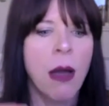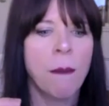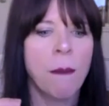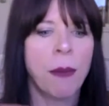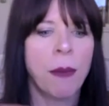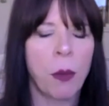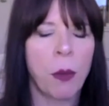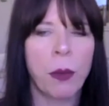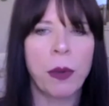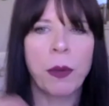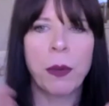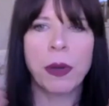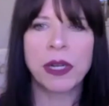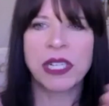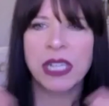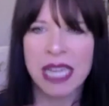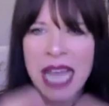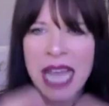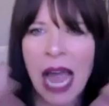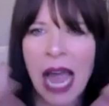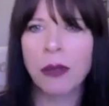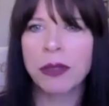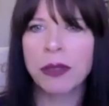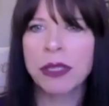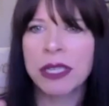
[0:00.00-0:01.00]
But we went to
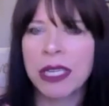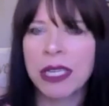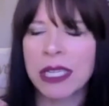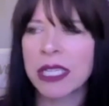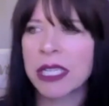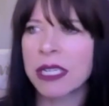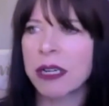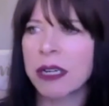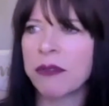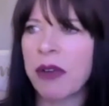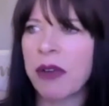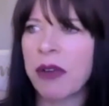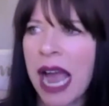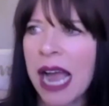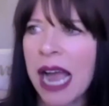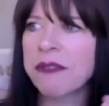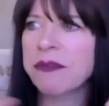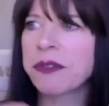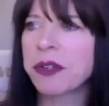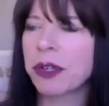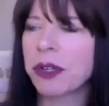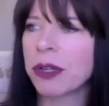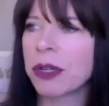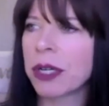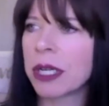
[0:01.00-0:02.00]
counseling and stuff
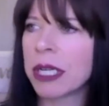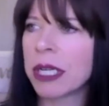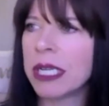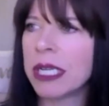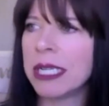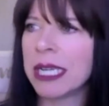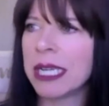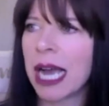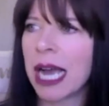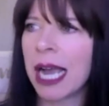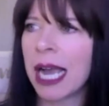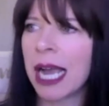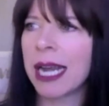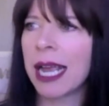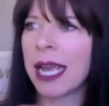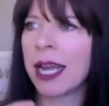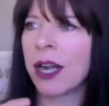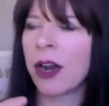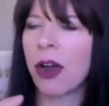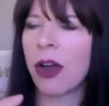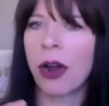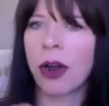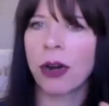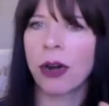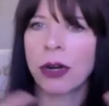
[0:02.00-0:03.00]
after he died. And
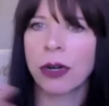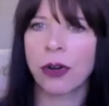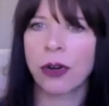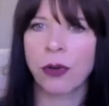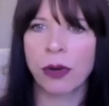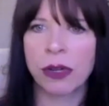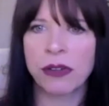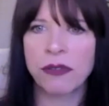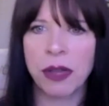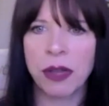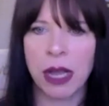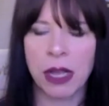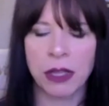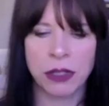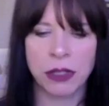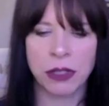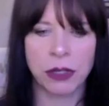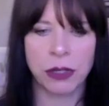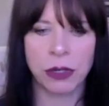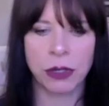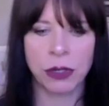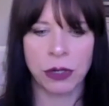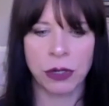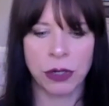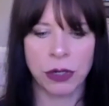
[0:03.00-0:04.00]
our grief
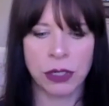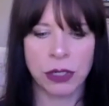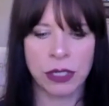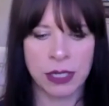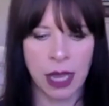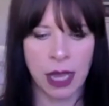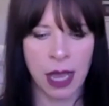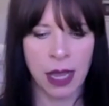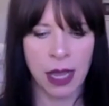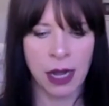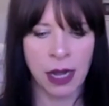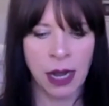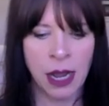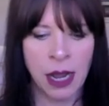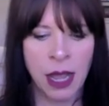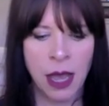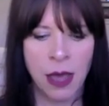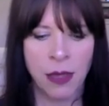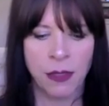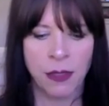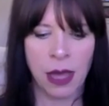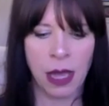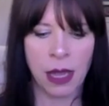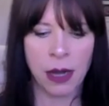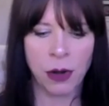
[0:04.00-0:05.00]
counselor said
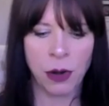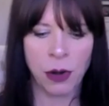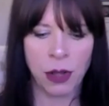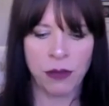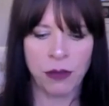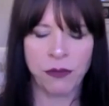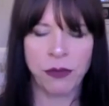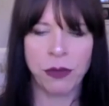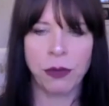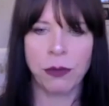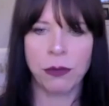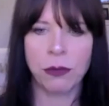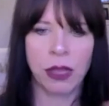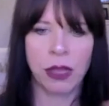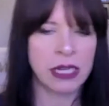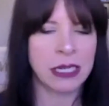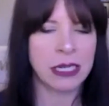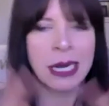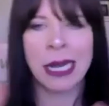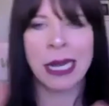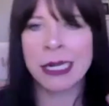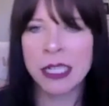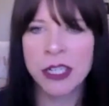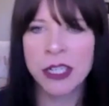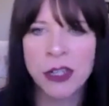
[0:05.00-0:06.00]
that if you like
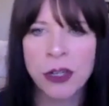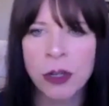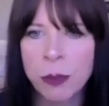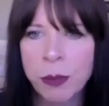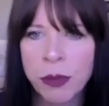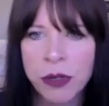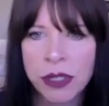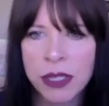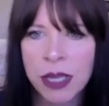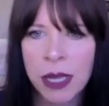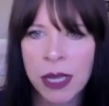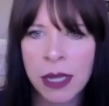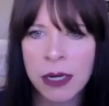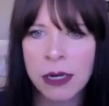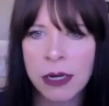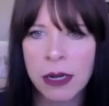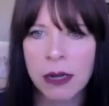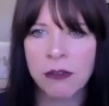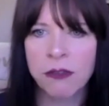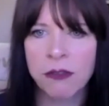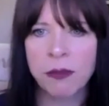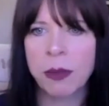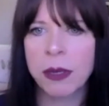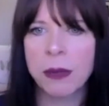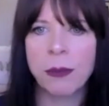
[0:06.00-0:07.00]
92%
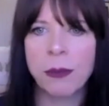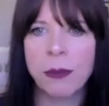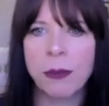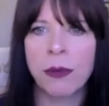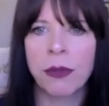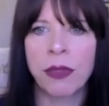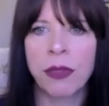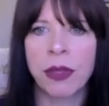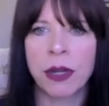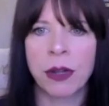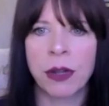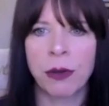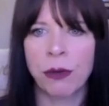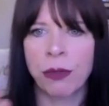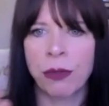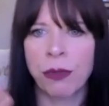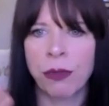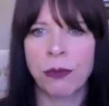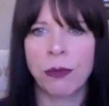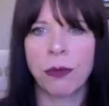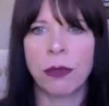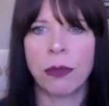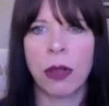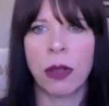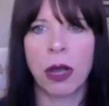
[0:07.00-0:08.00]
of people that go
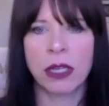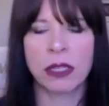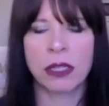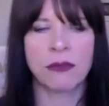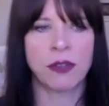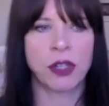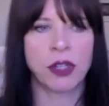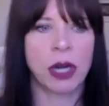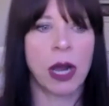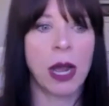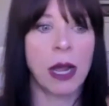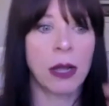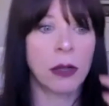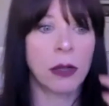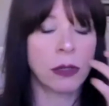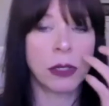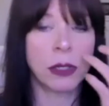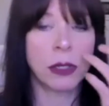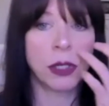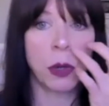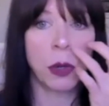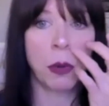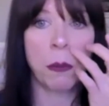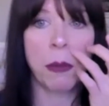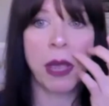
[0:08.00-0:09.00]
through a loss of a child
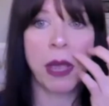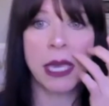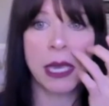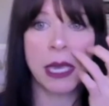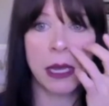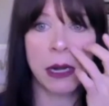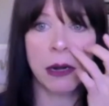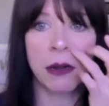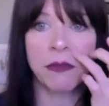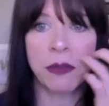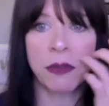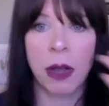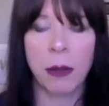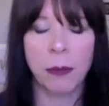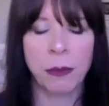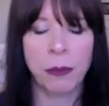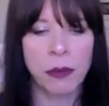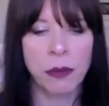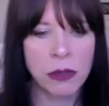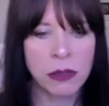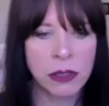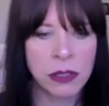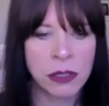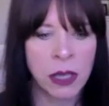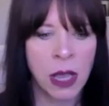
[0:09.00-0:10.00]
don't make it, of
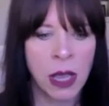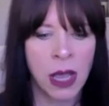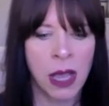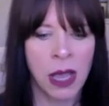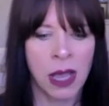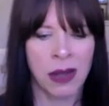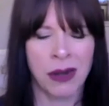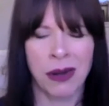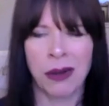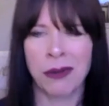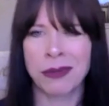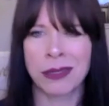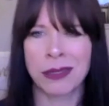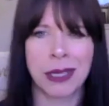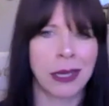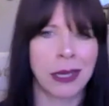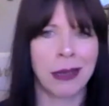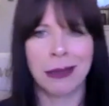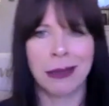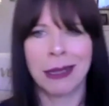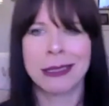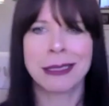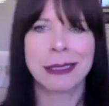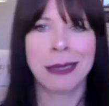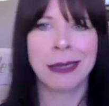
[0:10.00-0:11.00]
couples. And I was like,
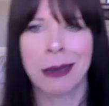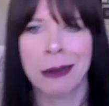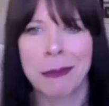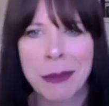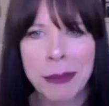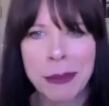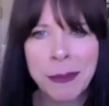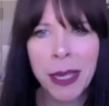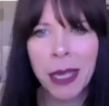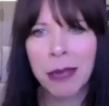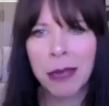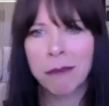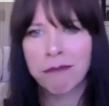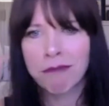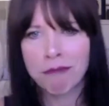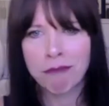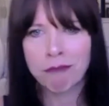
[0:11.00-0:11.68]
that's not gonna be me.